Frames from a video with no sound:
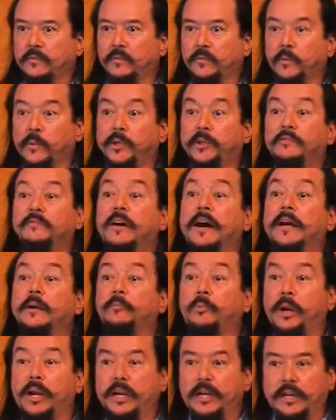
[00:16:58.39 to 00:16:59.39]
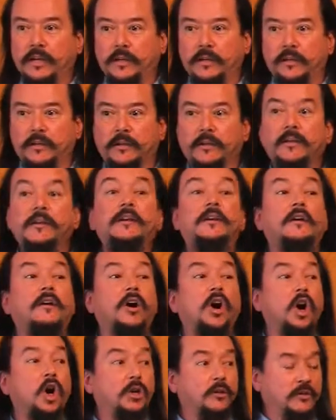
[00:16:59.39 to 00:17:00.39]
We're vibrating
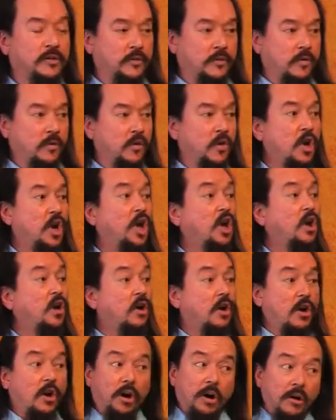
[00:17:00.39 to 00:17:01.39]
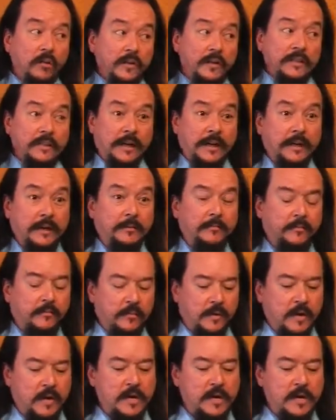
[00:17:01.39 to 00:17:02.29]
also, all the time.